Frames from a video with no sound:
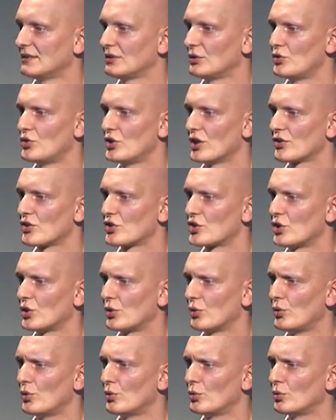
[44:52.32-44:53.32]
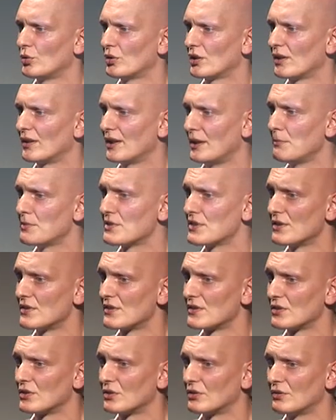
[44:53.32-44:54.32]
to just show you
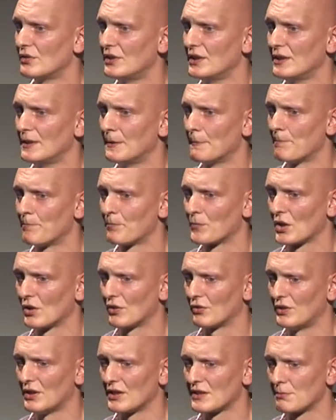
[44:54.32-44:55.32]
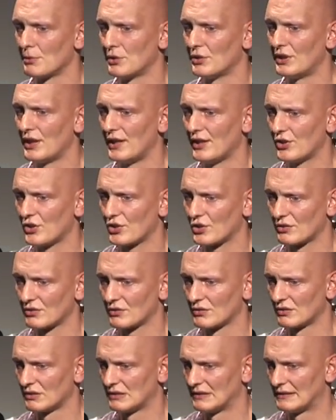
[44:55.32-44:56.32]
glimpses of the, of the exploitation.
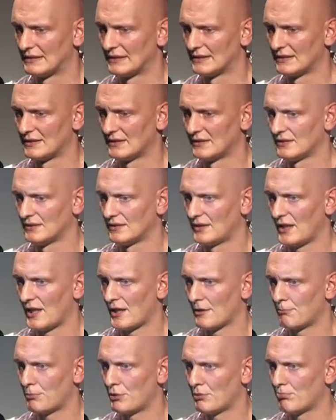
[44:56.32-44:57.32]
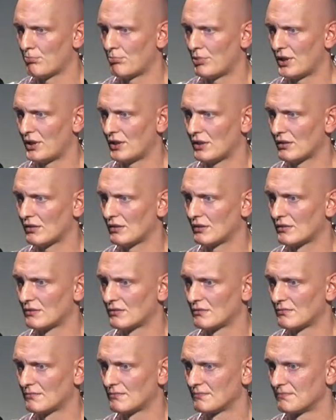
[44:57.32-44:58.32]
I prepare
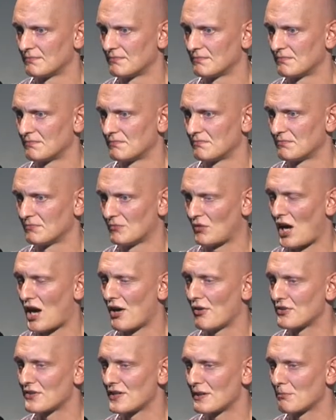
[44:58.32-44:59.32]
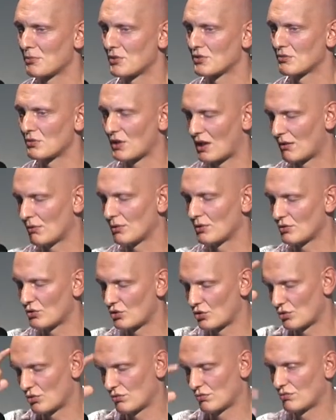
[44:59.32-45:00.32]
five examples. I will
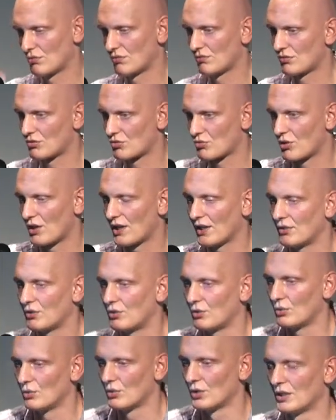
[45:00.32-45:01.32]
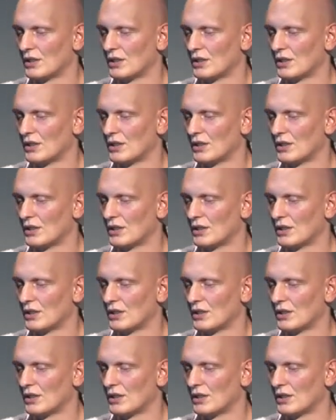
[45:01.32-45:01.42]
try to,